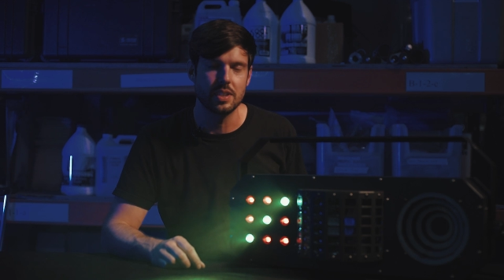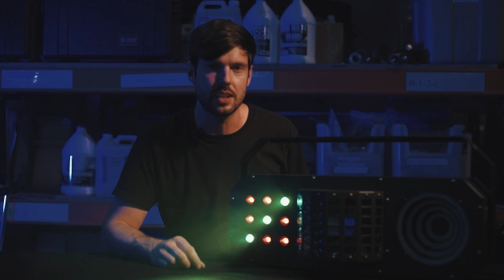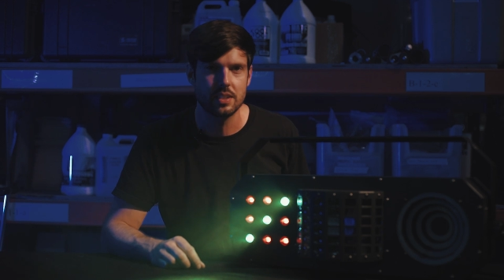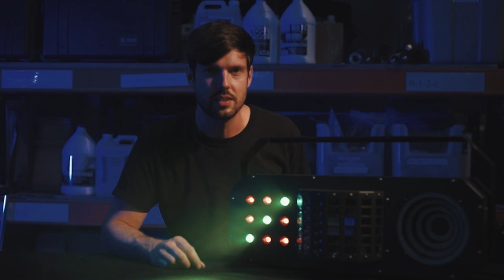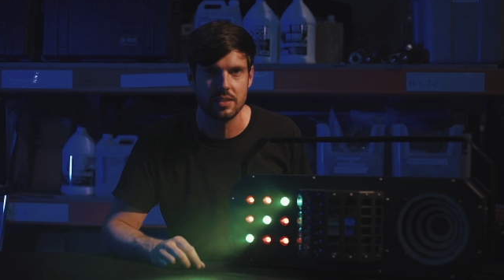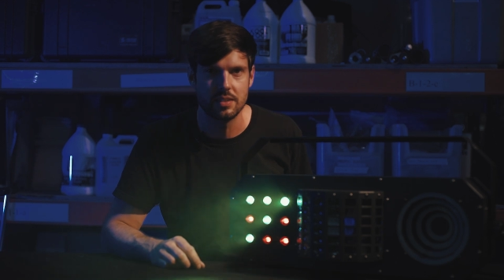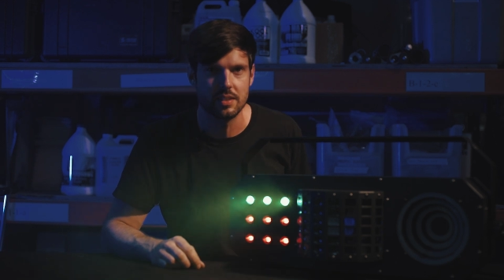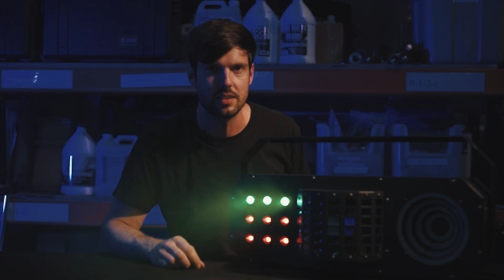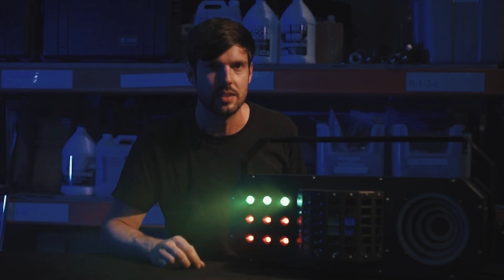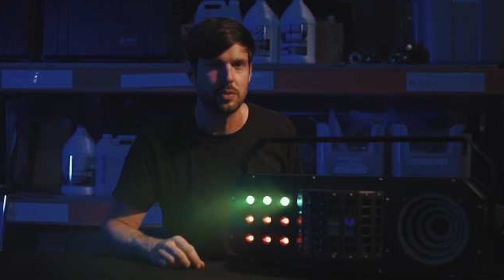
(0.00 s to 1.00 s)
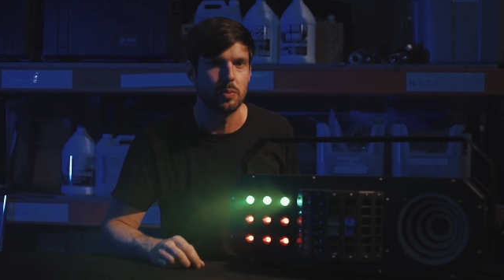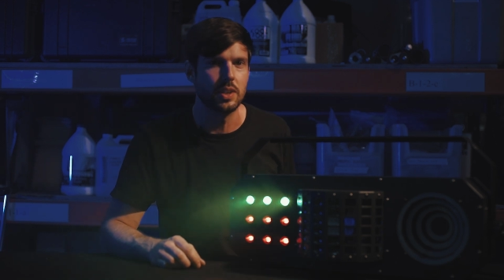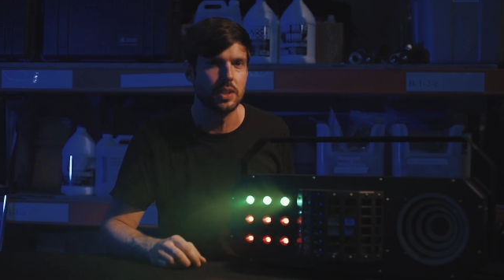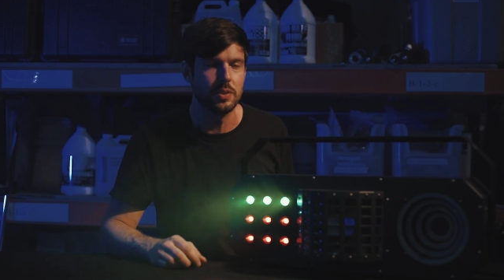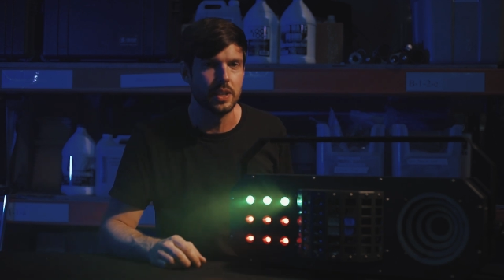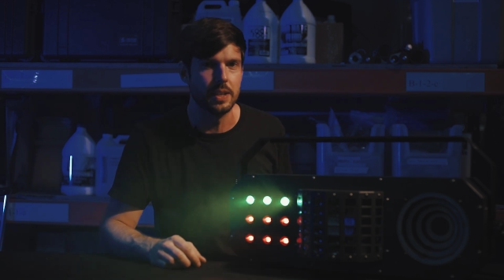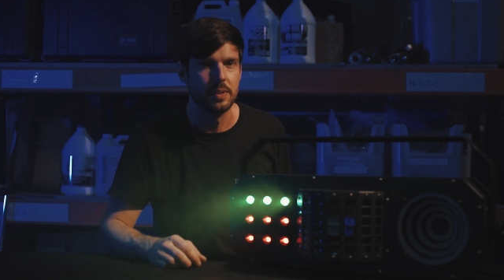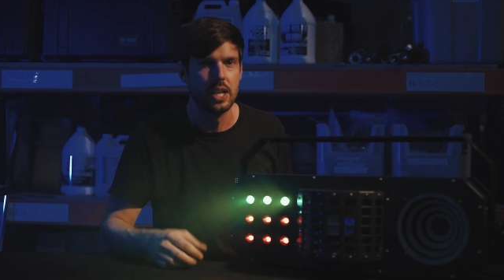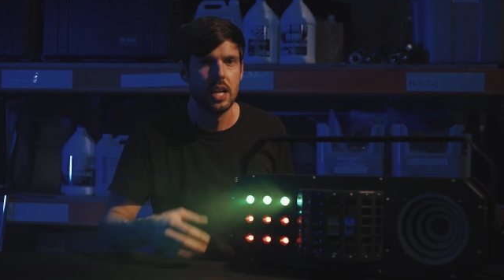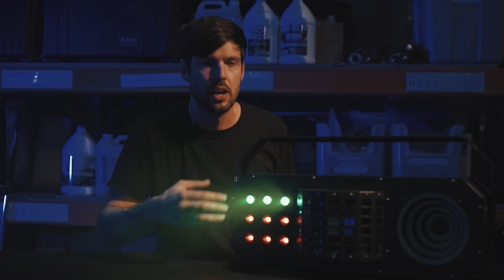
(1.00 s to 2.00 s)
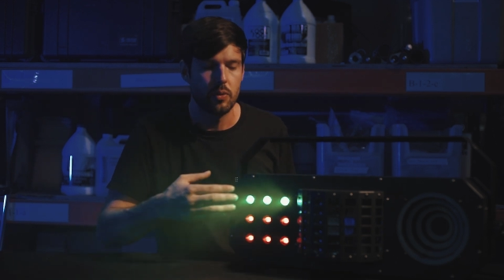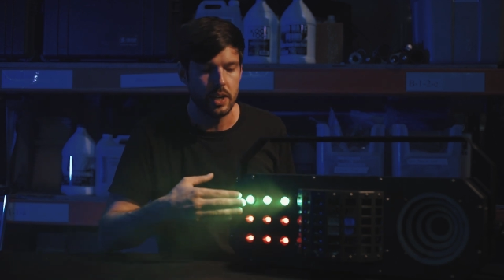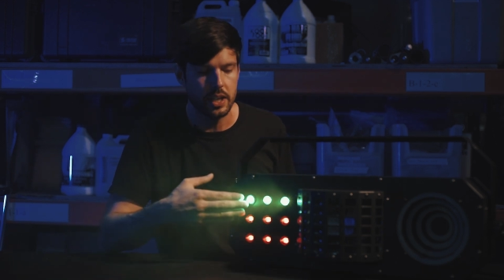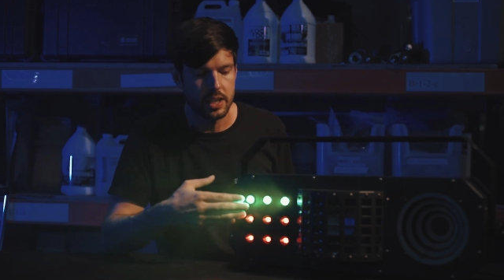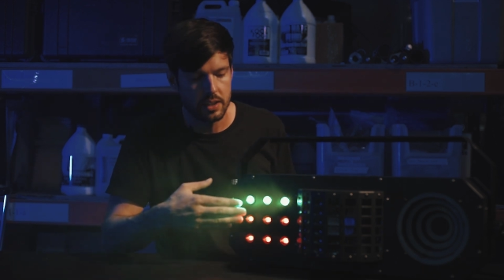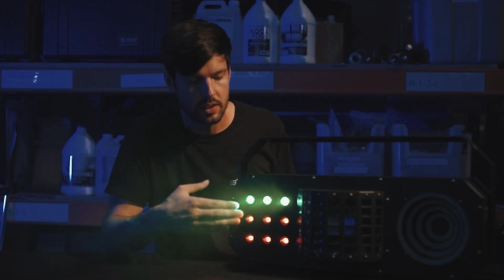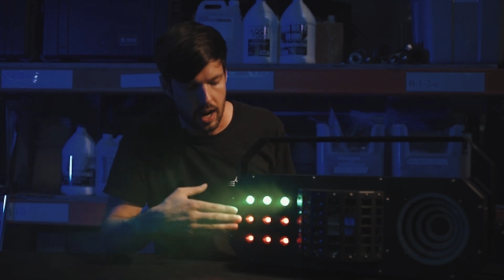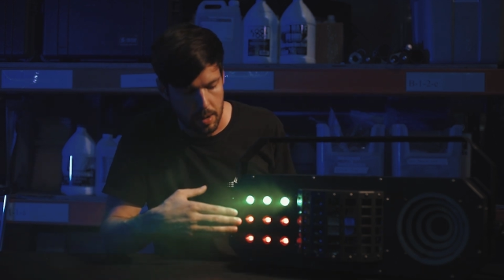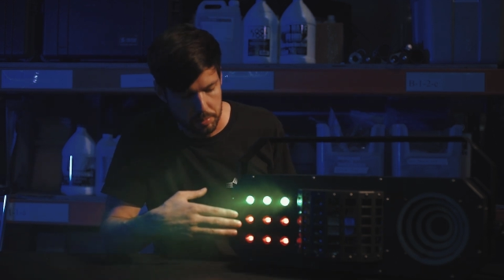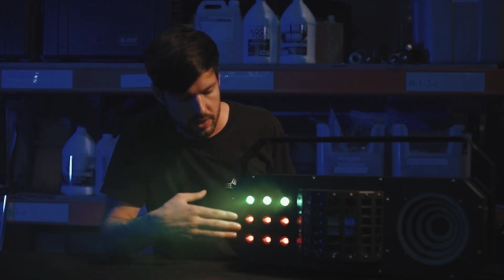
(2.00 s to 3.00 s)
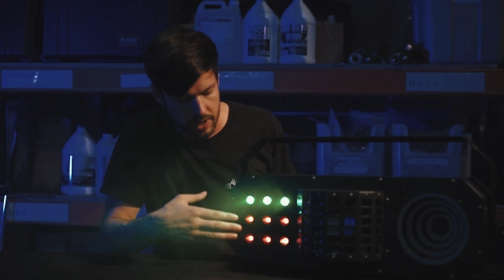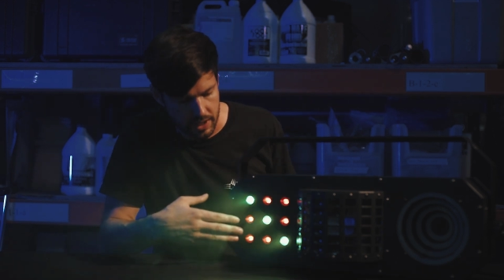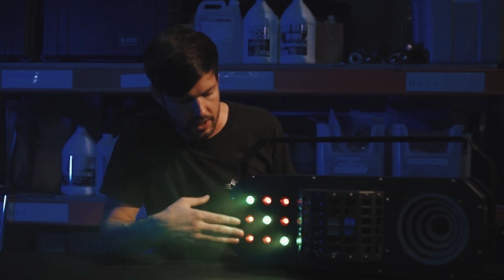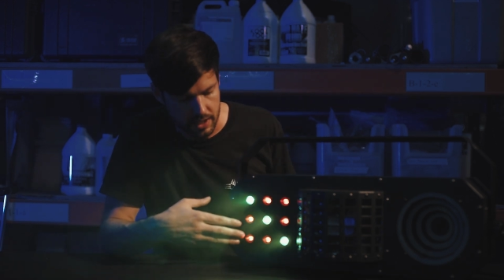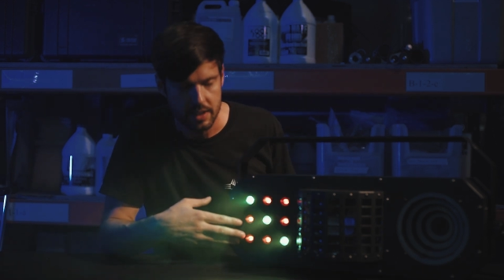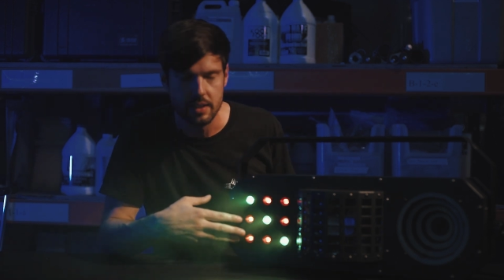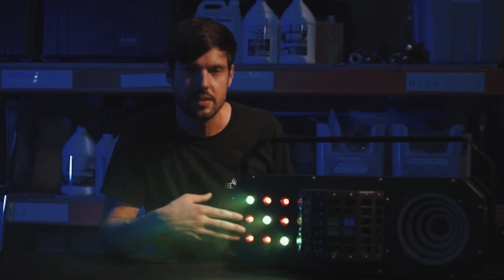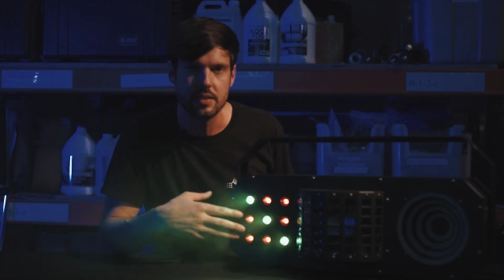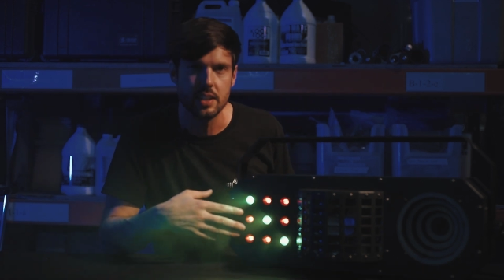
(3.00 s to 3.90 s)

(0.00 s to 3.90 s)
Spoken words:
sections to this one unit. Right here operating is